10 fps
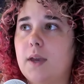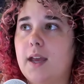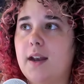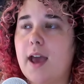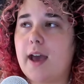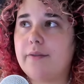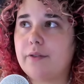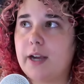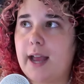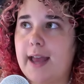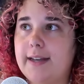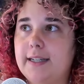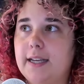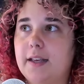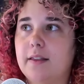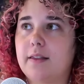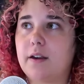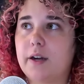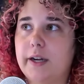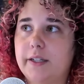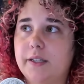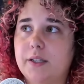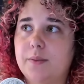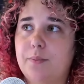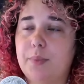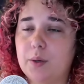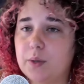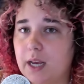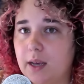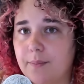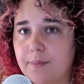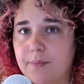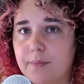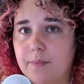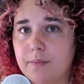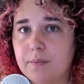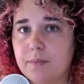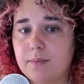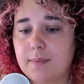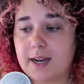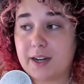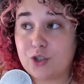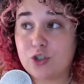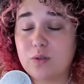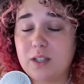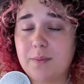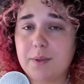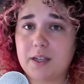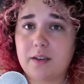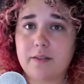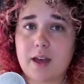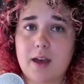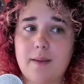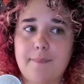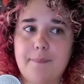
In every ending, there is beauty. And I truly believe that.